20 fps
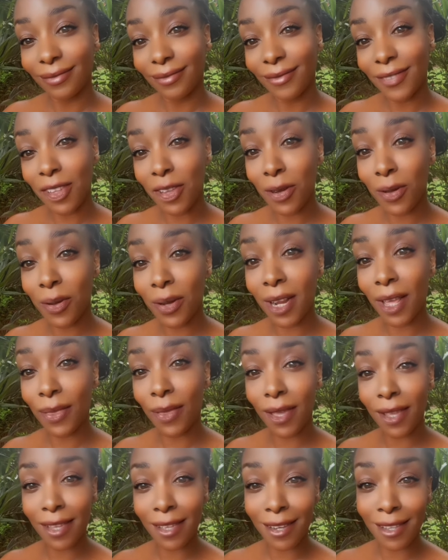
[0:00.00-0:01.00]
You know what I
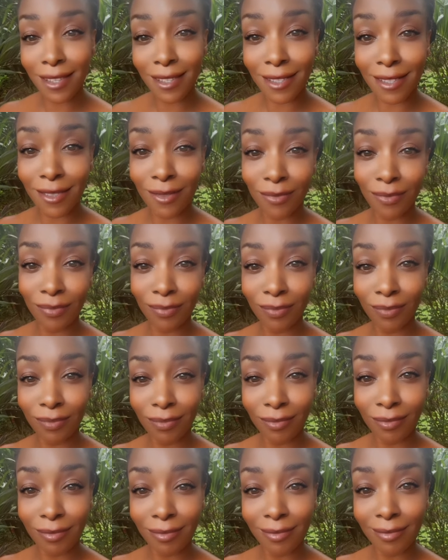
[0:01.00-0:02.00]
think it is?
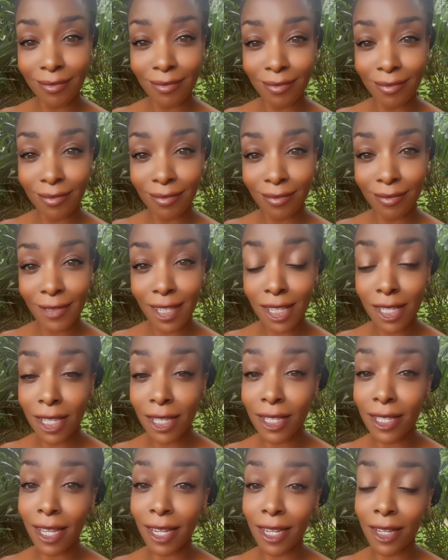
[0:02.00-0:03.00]
It's a
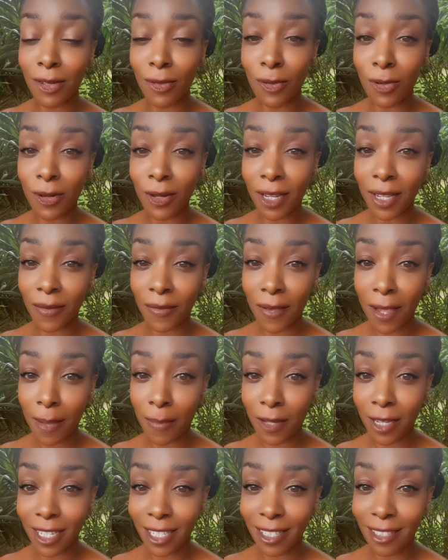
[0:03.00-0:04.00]
second warning,
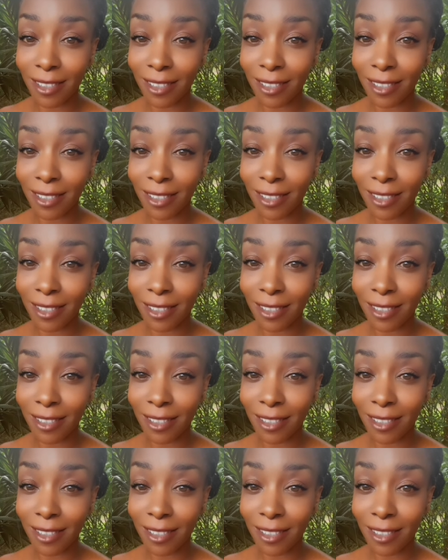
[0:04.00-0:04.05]
family.